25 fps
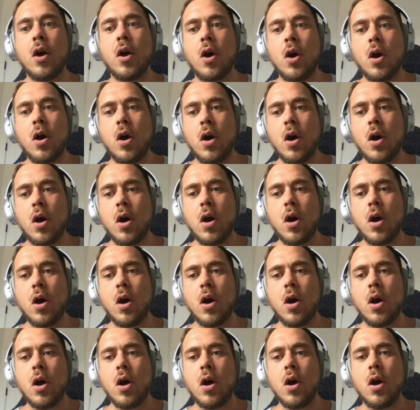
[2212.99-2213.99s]

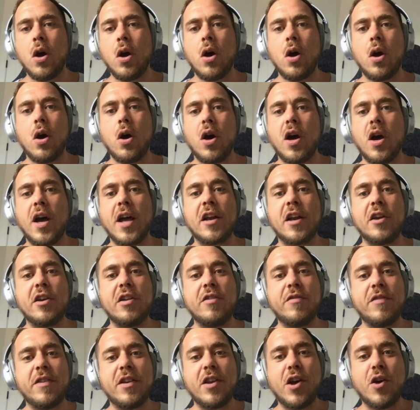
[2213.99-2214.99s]
oh, I don't
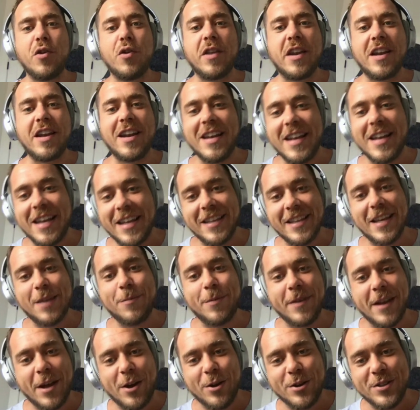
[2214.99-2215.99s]
even know that I need that,
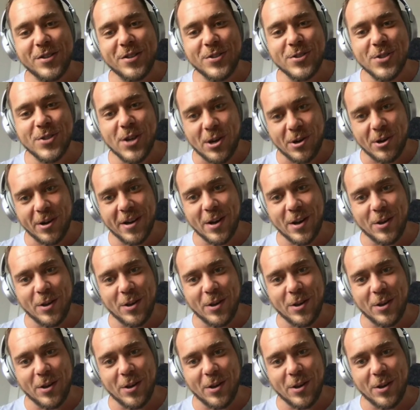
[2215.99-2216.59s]
but now I saw it.